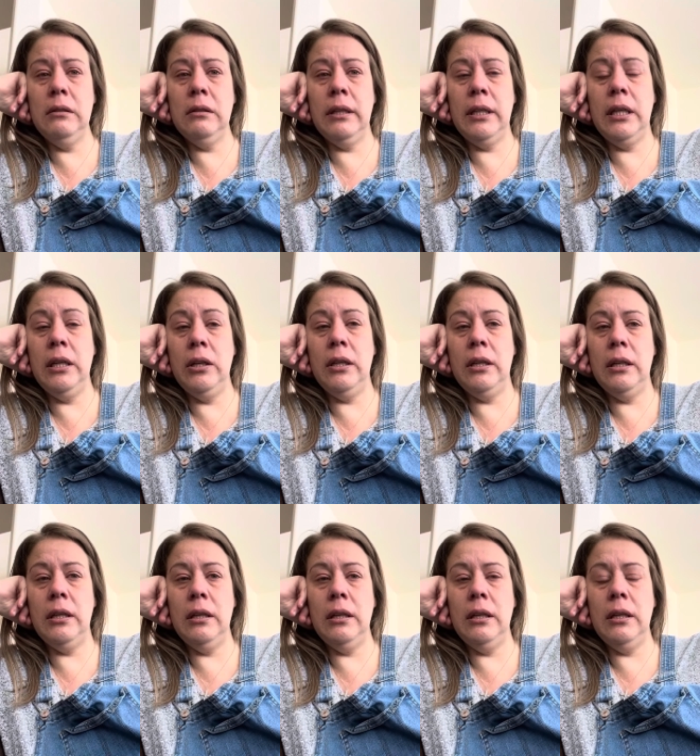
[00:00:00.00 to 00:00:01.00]
Like, he
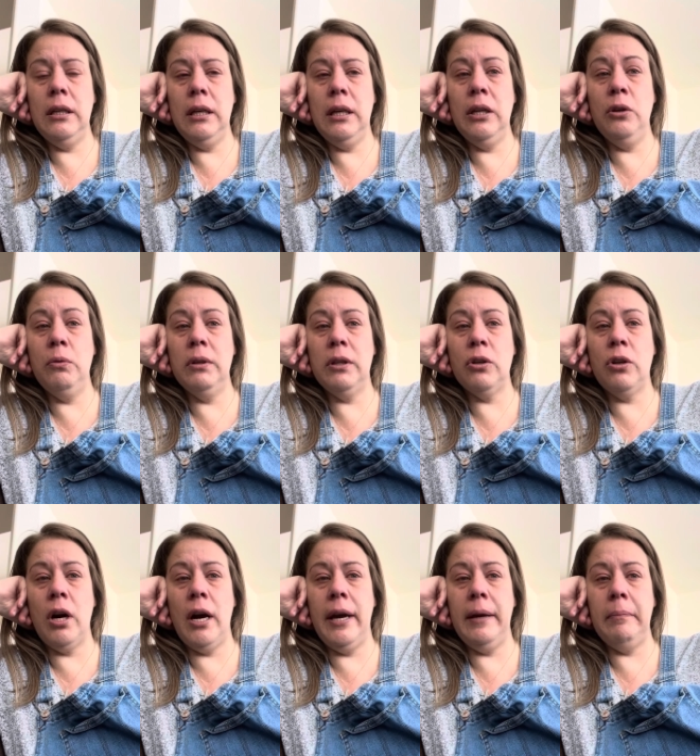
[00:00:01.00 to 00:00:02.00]
he knew what the
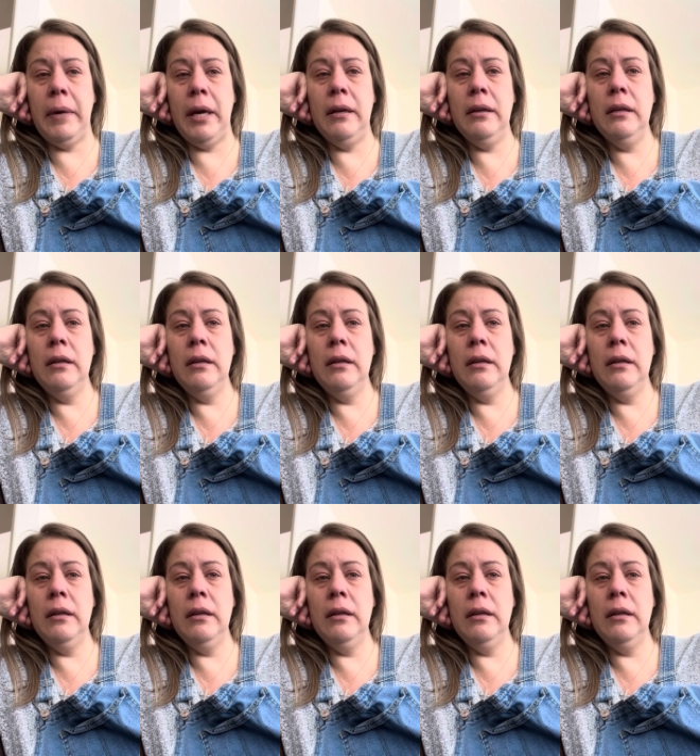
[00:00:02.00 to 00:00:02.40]
crying meant.